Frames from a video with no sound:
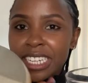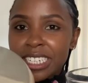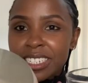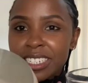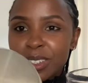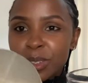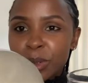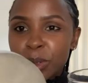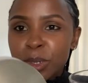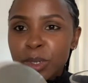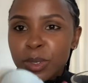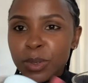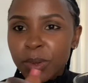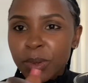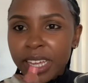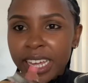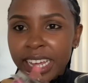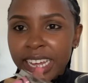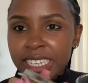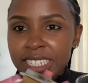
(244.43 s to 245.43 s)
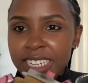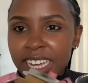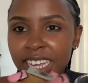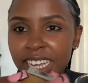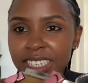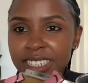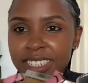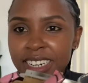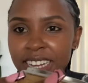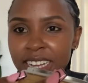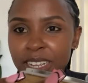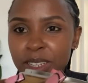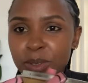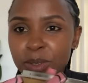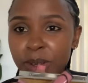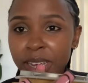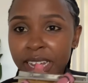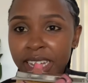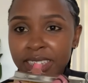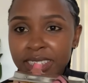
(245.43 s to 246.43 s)
it is also airtight, as
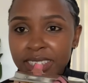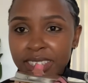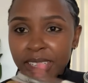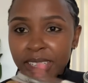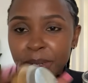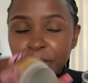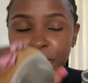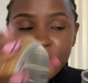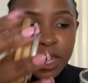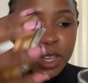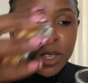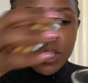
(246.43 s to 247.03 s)
you can see.